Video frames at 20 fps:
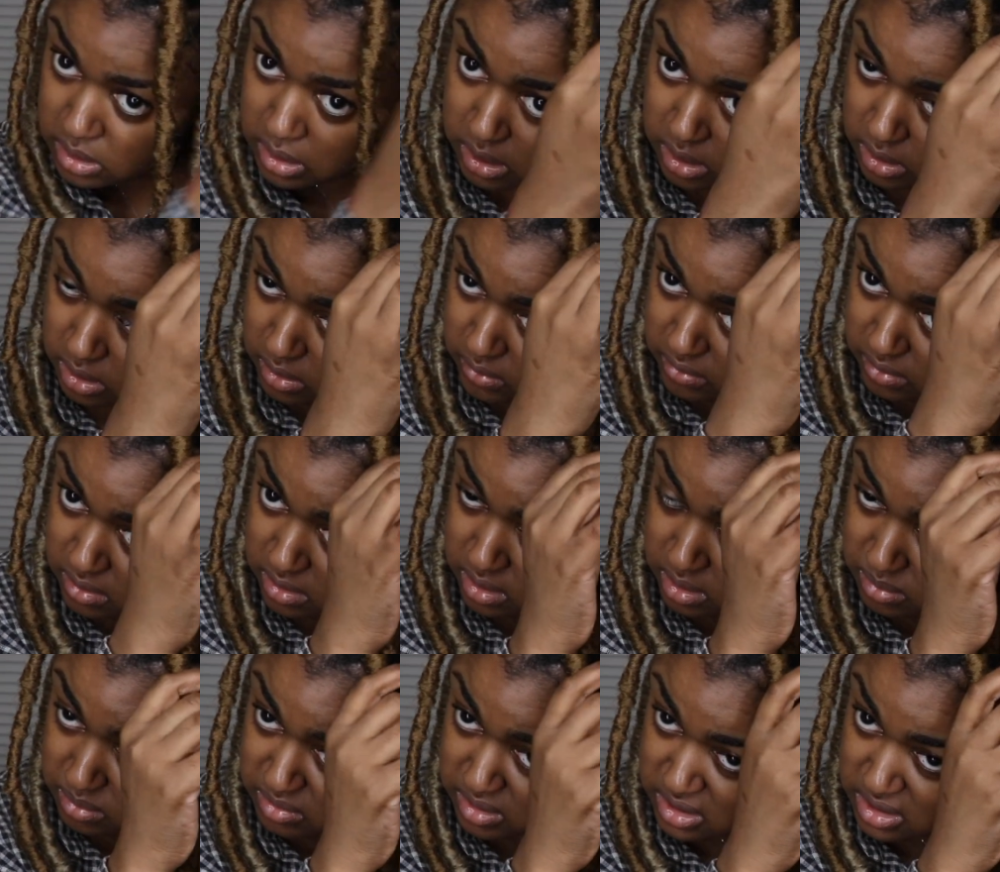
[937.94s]
thinner for
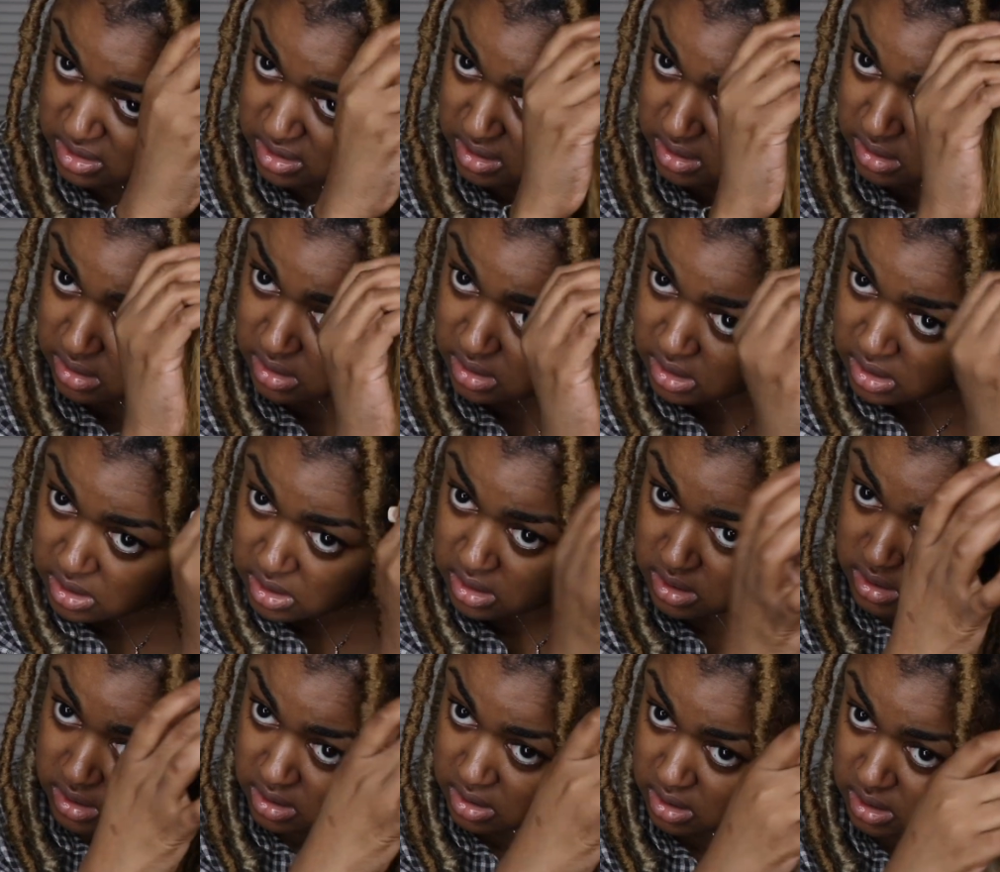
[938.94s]
some reason
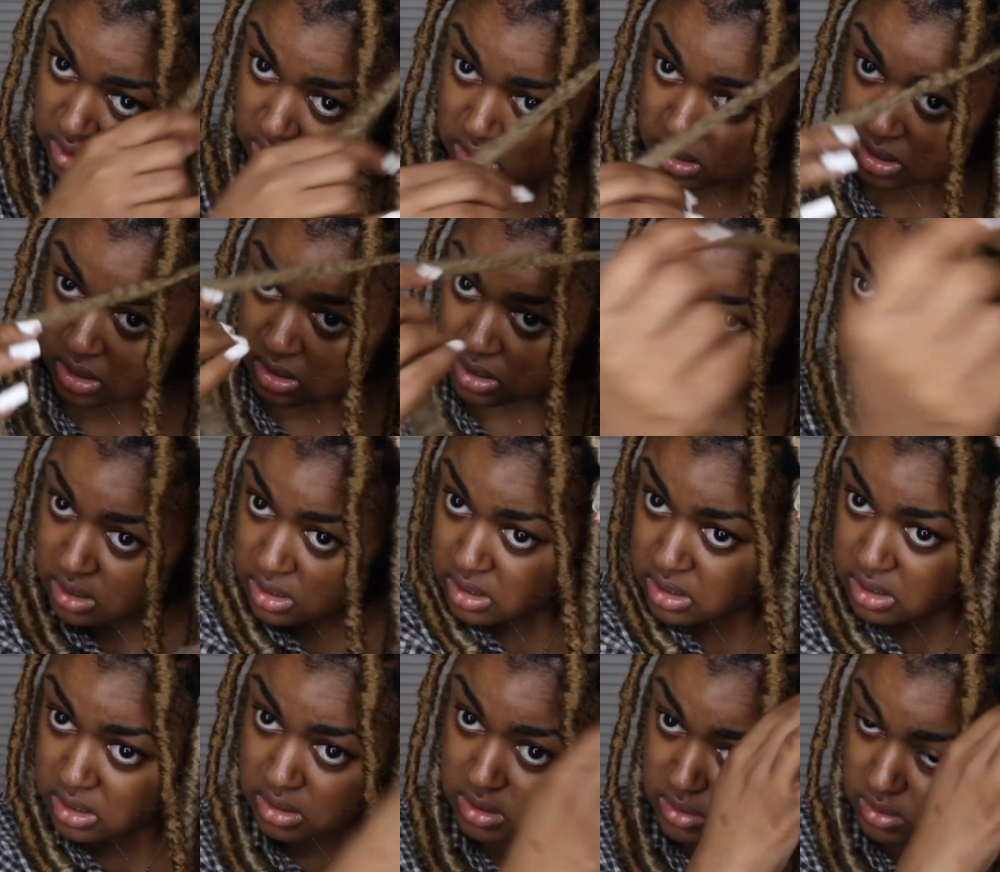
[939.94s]
than the
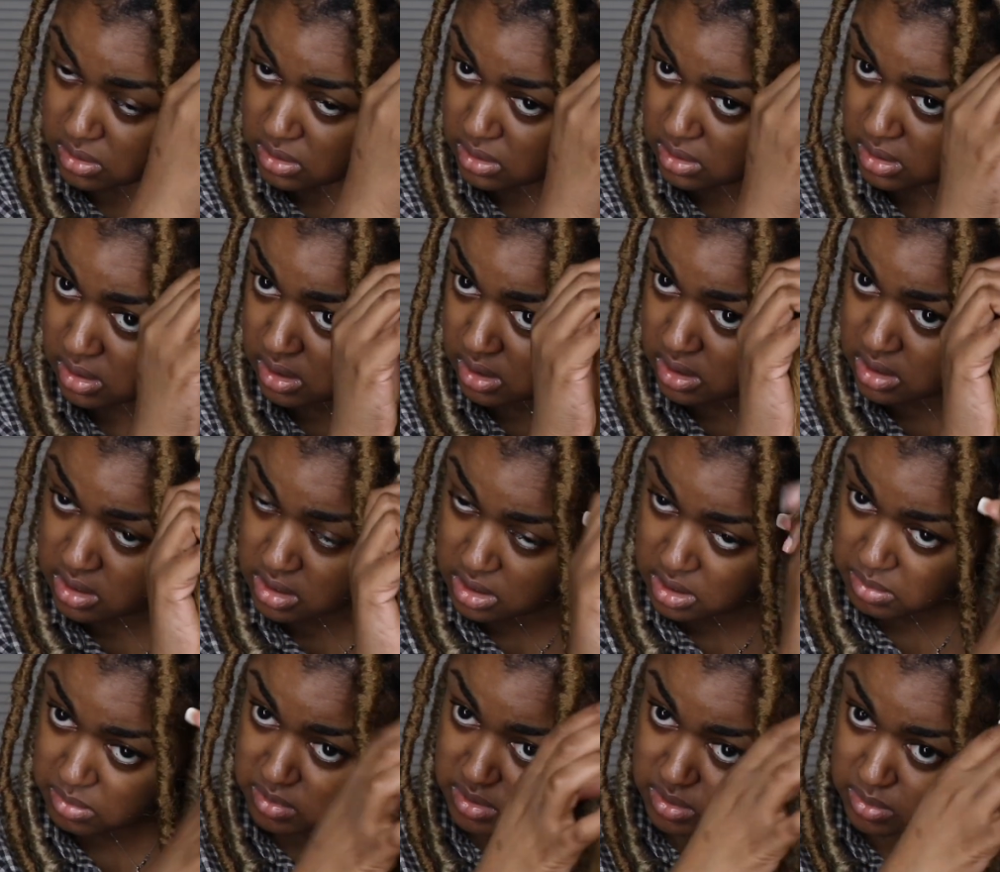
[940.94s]

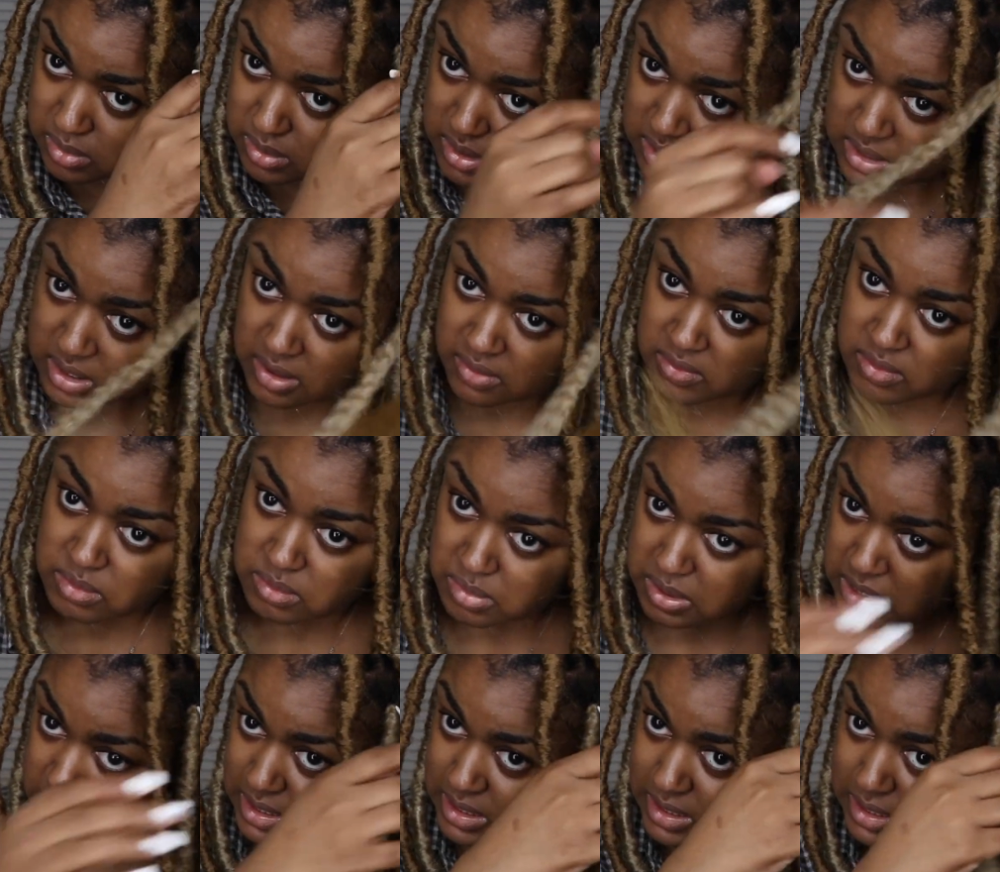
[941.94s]
number 27
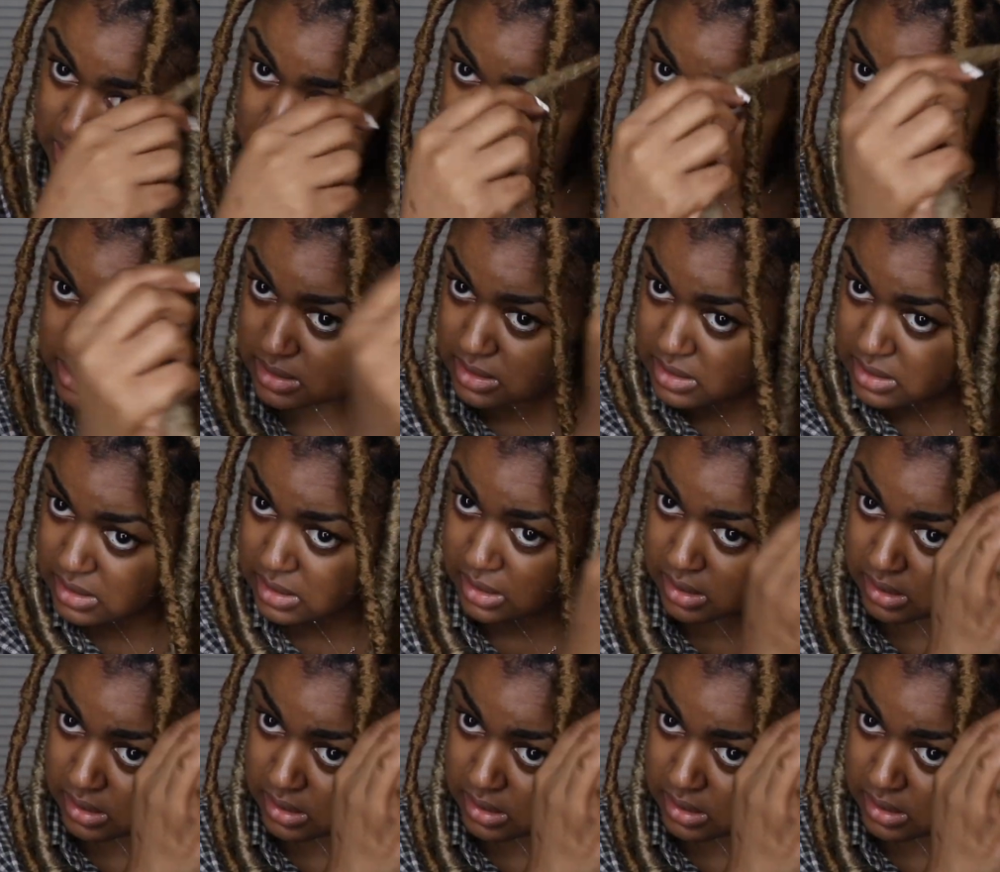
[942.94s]
pieces.